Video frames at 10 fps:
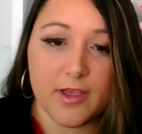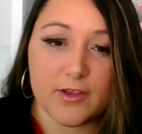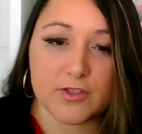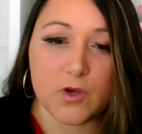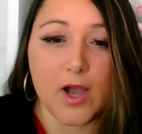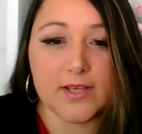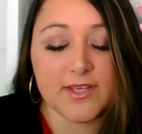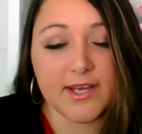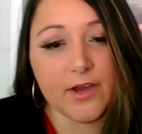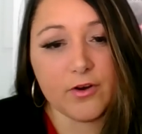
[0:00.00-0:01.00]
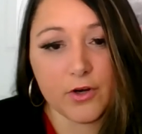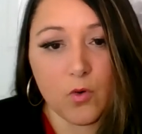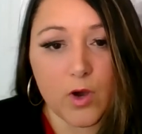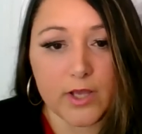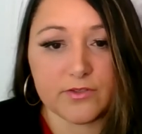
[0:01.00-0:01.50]
So I set out on a
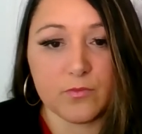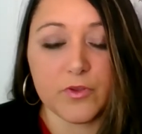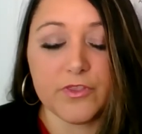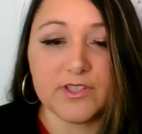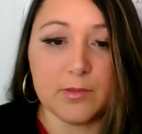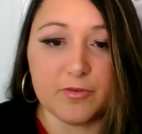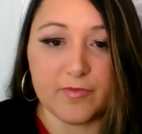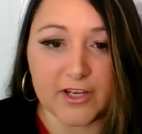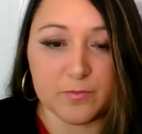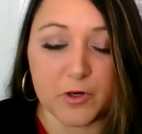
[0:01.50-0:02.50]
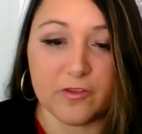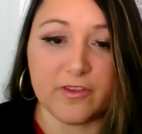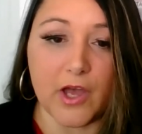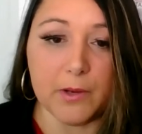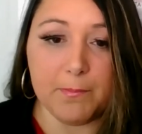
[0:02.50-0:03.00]
quest with a team of experts
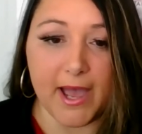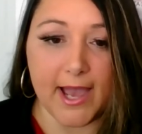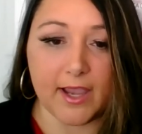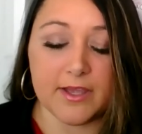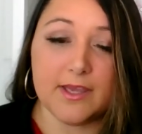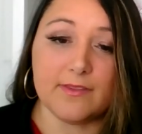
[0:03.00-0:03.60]
to unpack